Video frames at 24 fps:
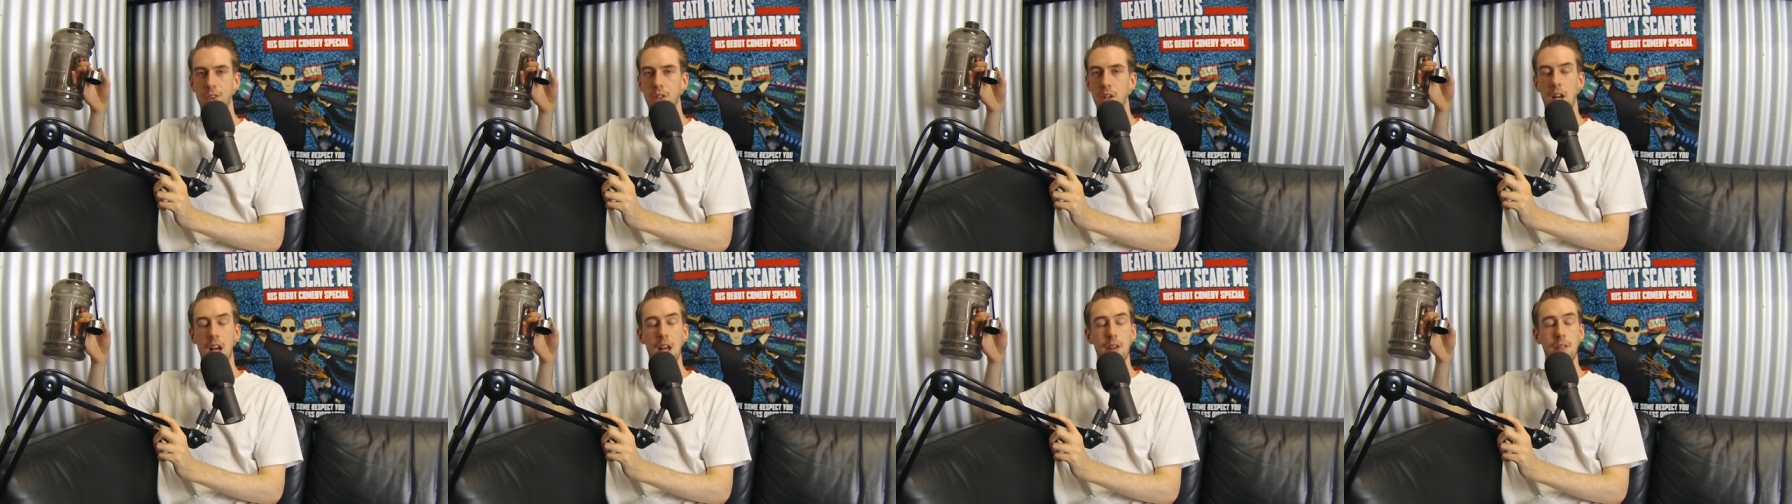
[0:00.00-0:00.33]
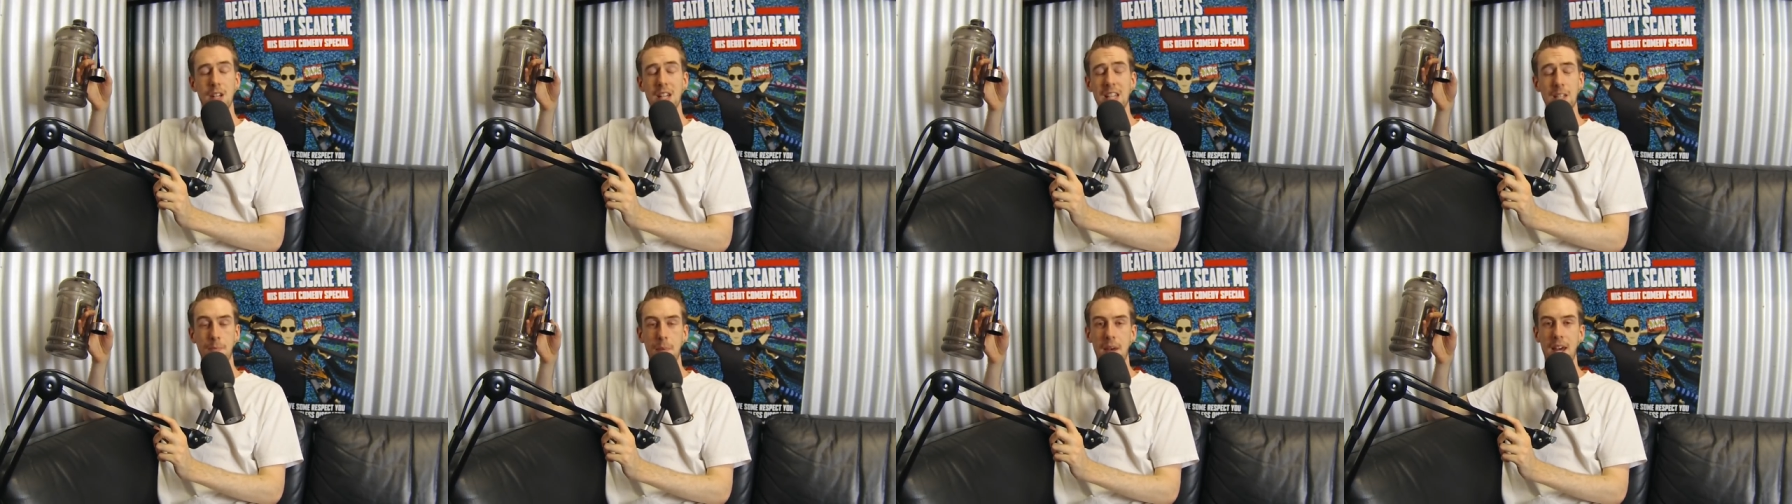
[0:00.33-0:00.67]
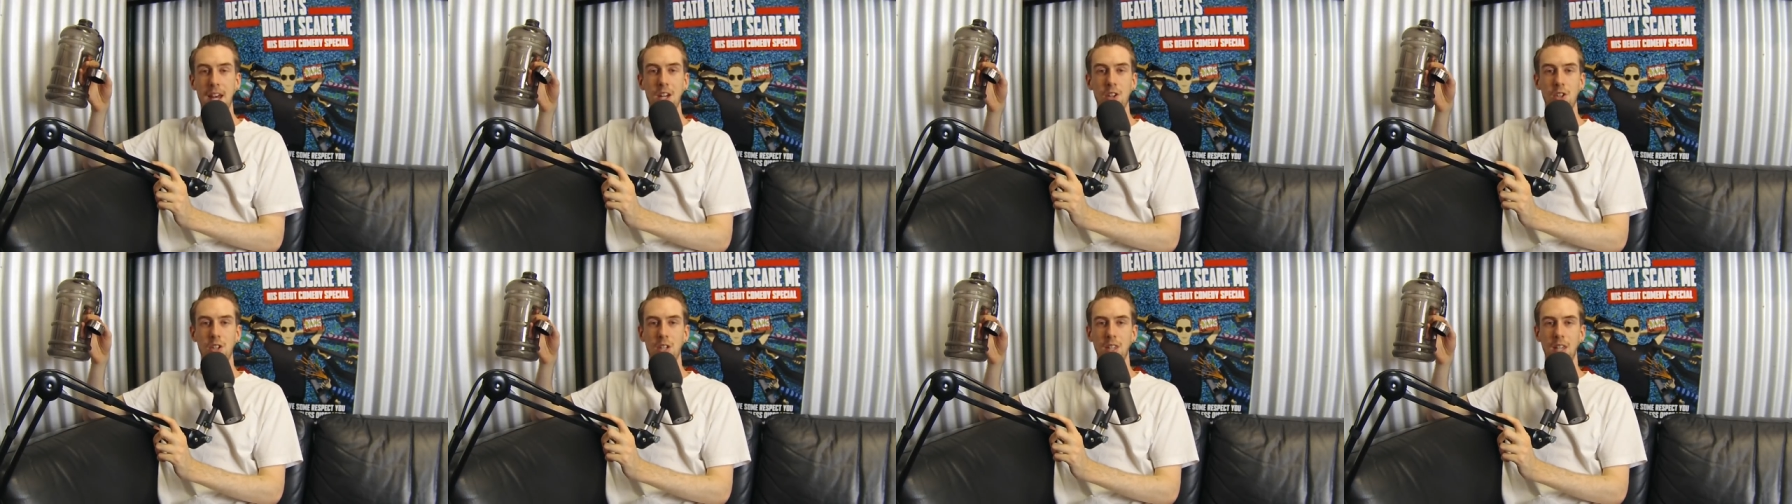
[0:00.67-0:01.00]
Don't have any
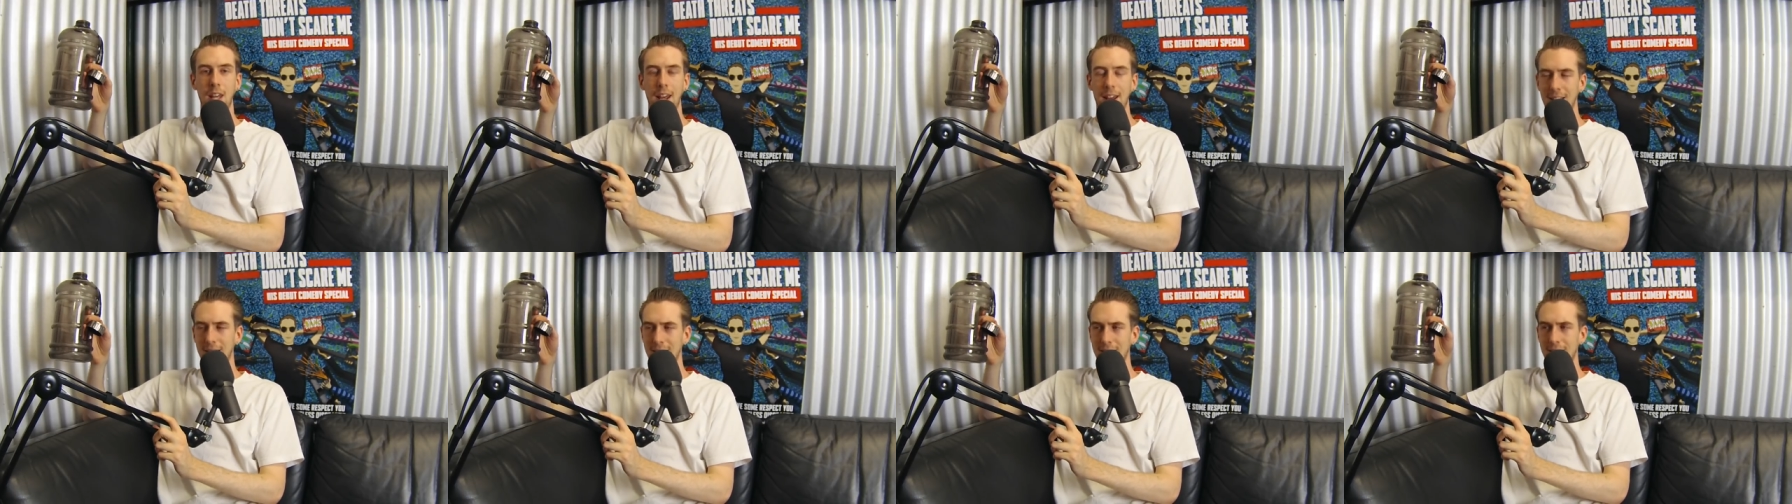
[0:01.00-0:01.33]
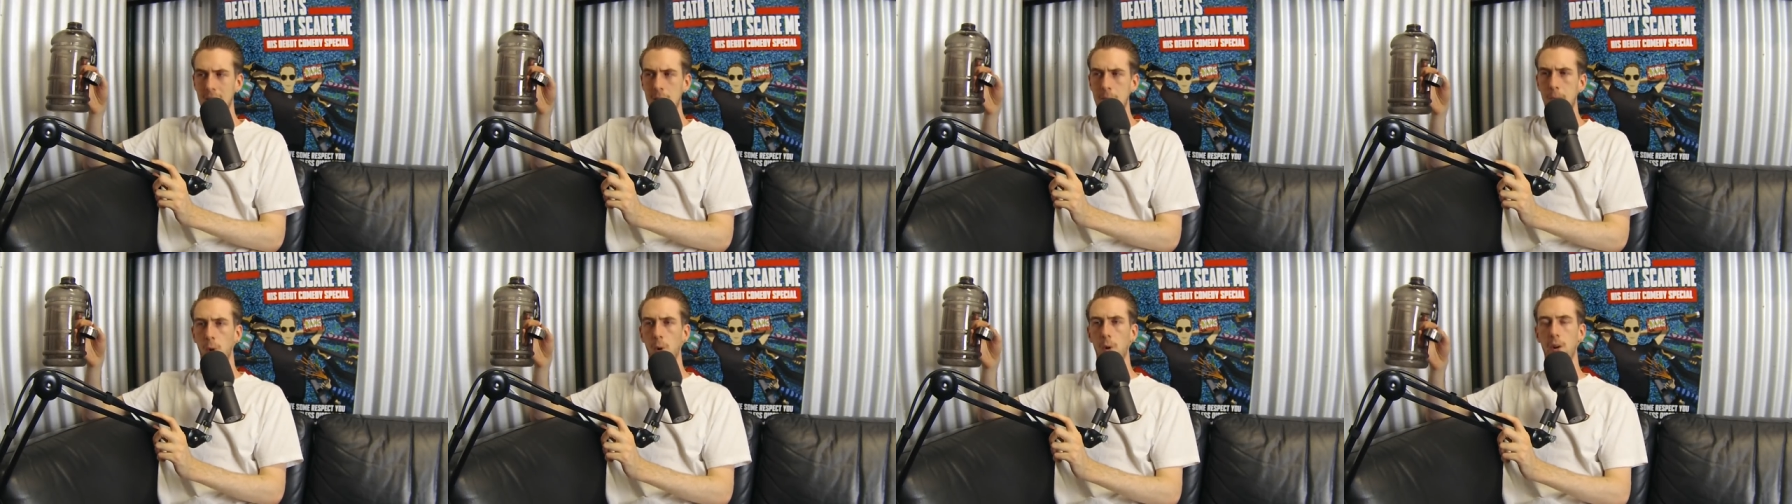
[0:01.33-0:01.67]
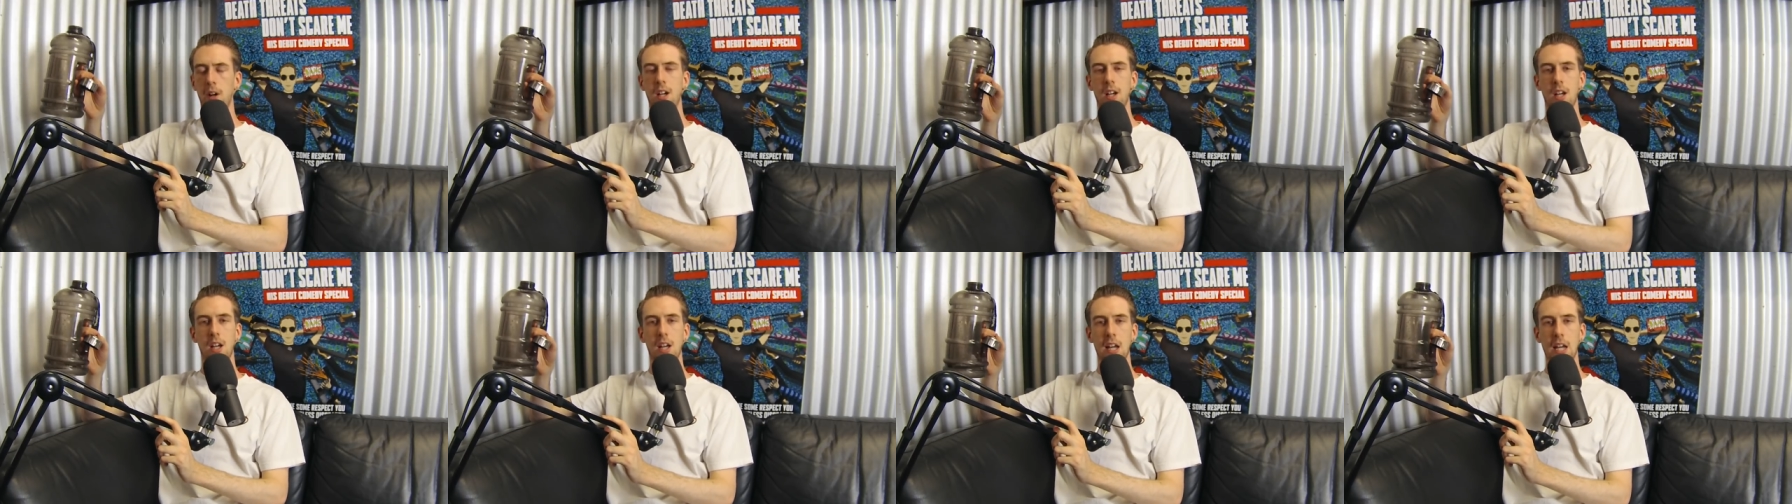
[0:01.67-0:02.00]
Spanish in there. Simple.
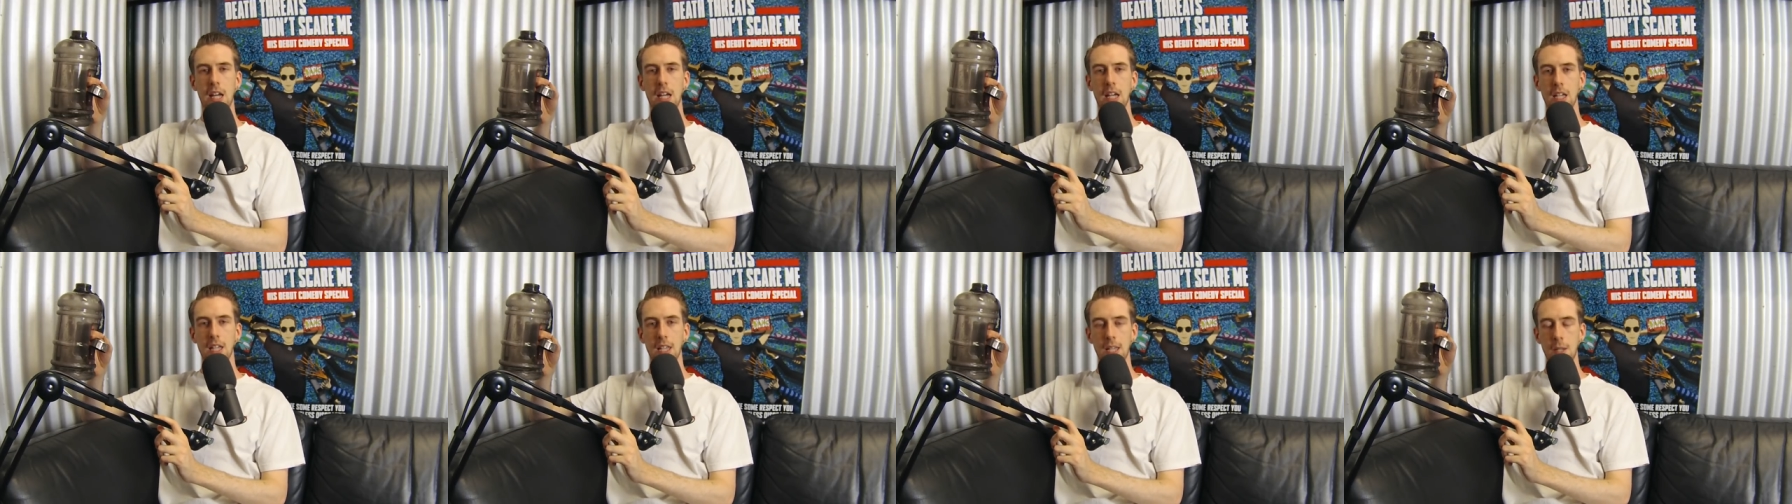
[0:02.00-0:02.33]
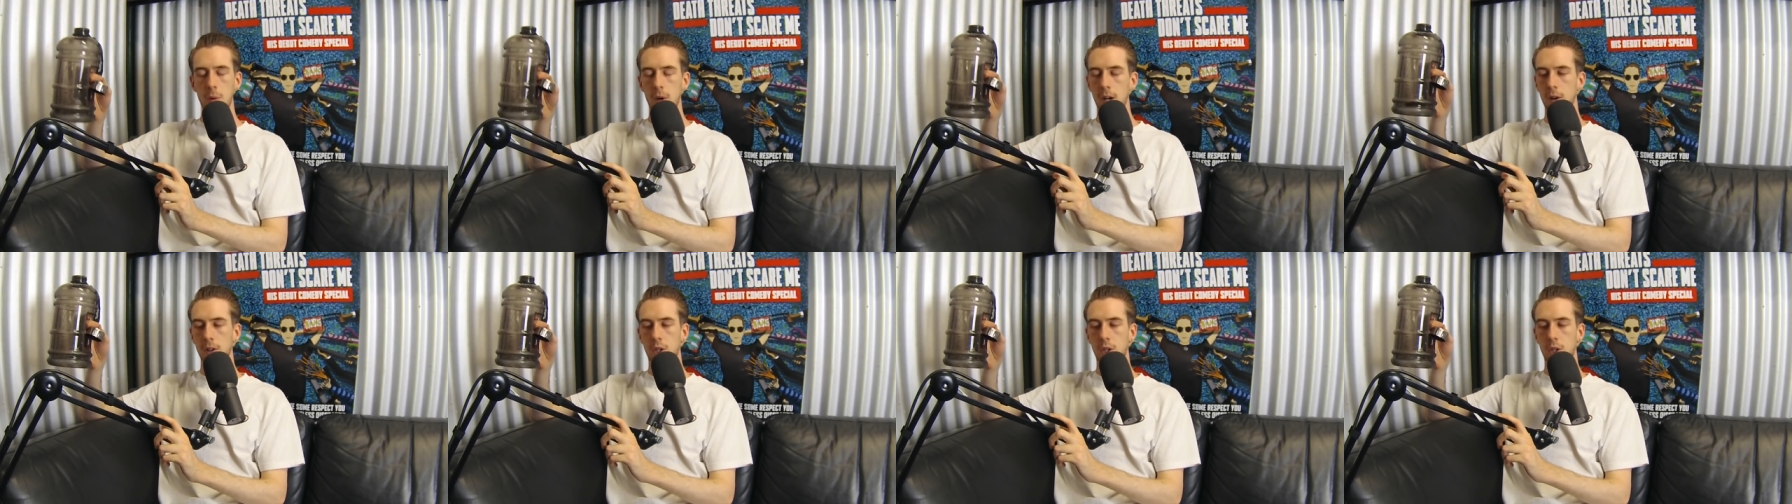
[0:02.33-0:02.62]
You want to